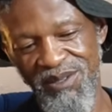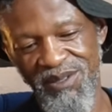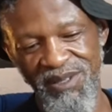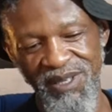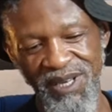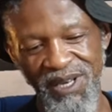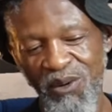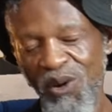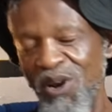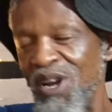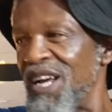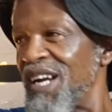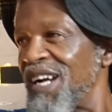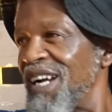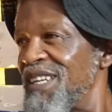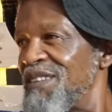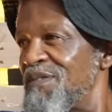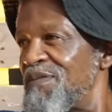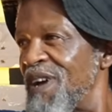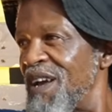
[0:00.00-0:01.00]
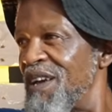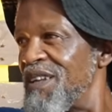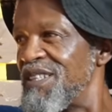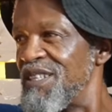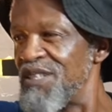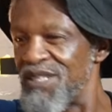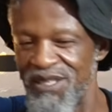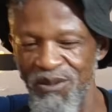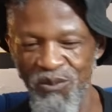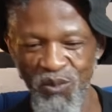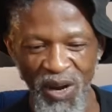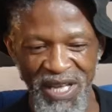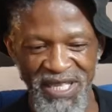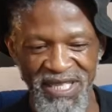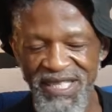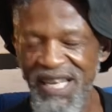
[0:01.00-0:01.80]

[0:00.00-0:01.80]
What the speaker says: recollect this 1